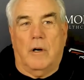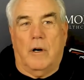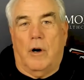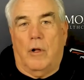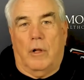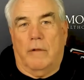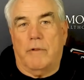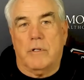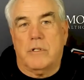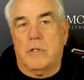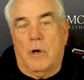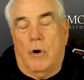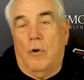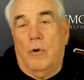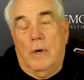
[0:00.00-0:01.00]
of all of us.
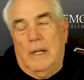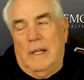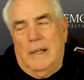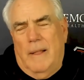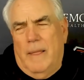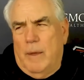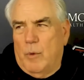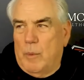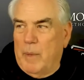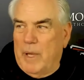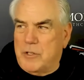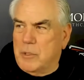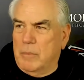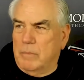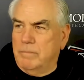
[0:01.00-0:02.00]
So and we
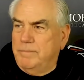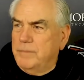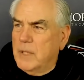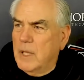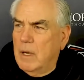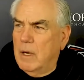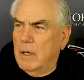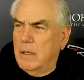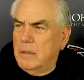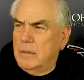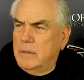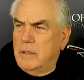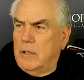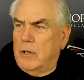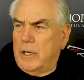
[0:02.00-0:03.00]
made some
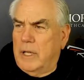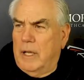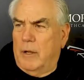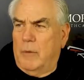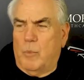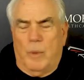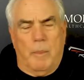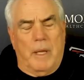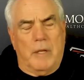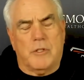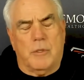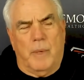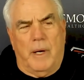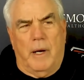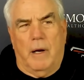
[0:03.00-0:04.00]
you know again we
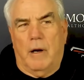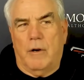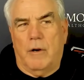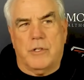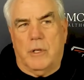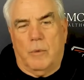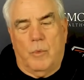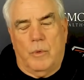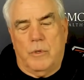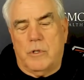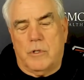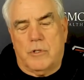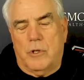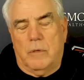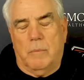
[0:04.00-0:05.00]
made some errors that we
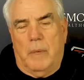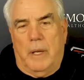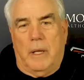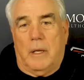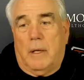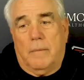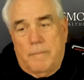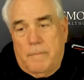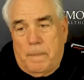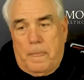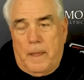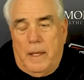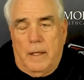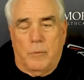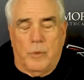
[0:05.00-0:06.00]
just shouldn't make,
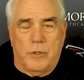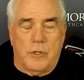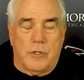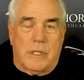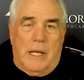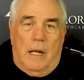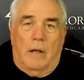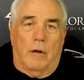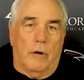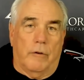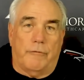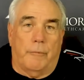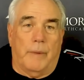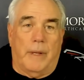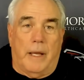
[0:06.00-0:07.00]
and and we just got to
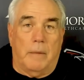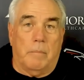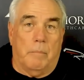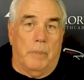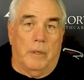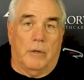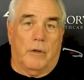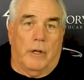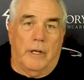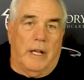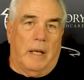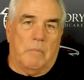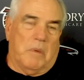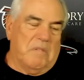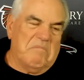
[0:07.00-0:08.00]
learn from that and build on
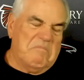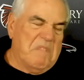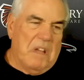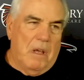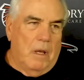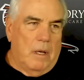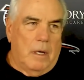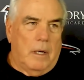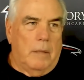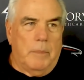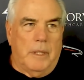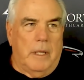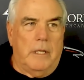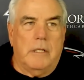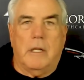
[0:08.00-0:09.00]
that. But I
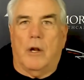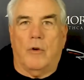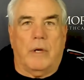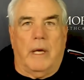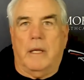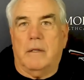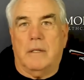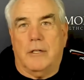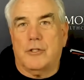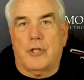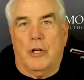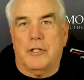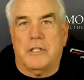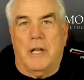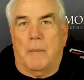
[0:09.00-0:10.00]
mean, he did okay, did as
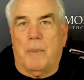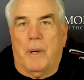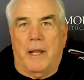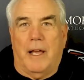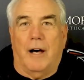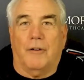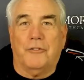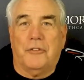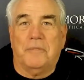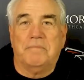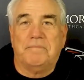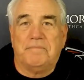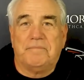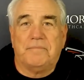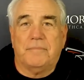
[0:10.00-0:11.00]
good as anybody else.
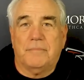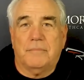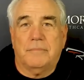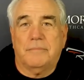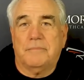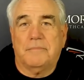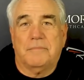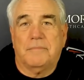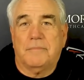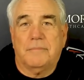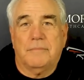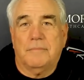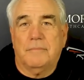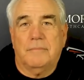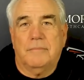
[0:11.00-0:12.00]

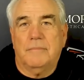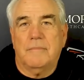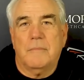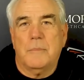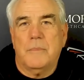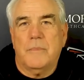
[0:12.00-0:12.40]
You had